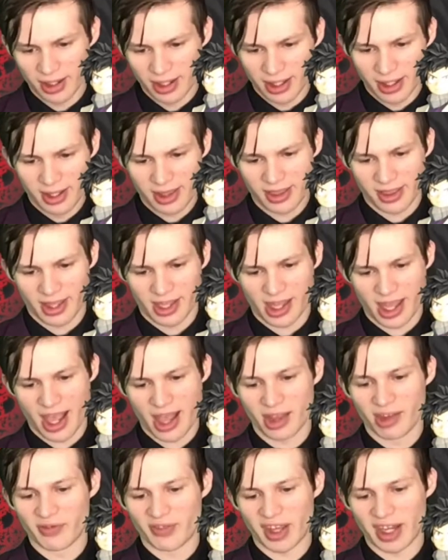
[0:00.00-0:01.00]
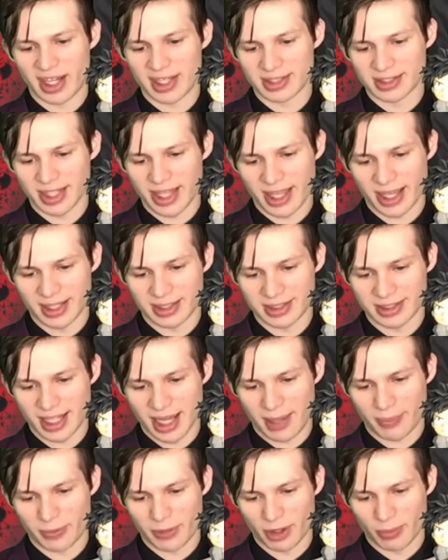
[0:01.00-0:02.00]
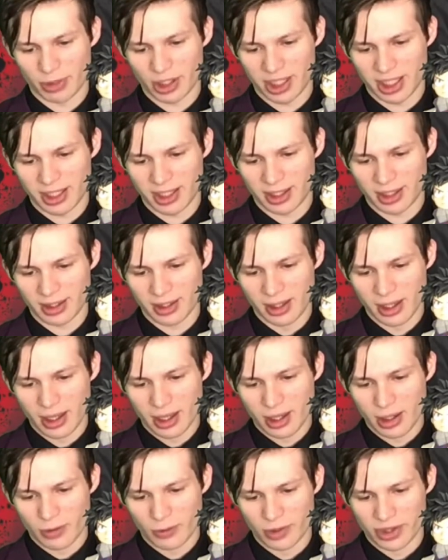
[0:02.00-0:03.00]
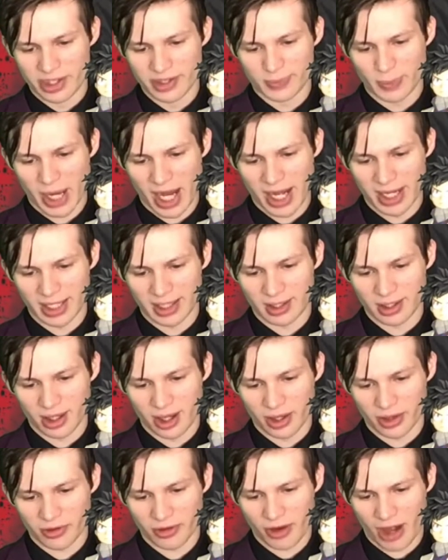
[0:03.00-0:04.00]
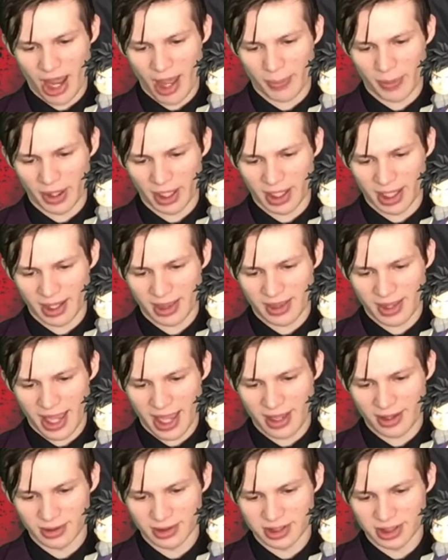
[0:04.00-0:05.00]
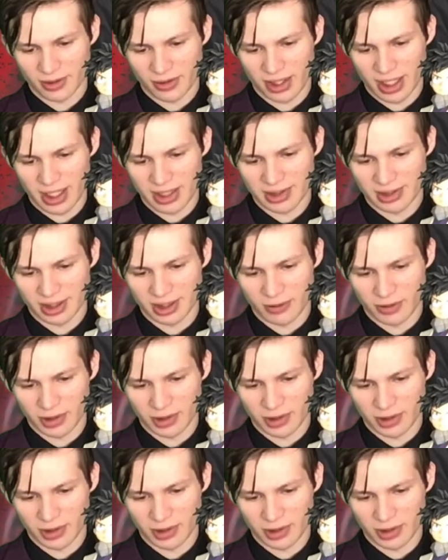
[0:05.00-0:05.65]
saying, elevate his leg and stop the bleeding with his binding cloth. Crap, it gets tangled so easily. What's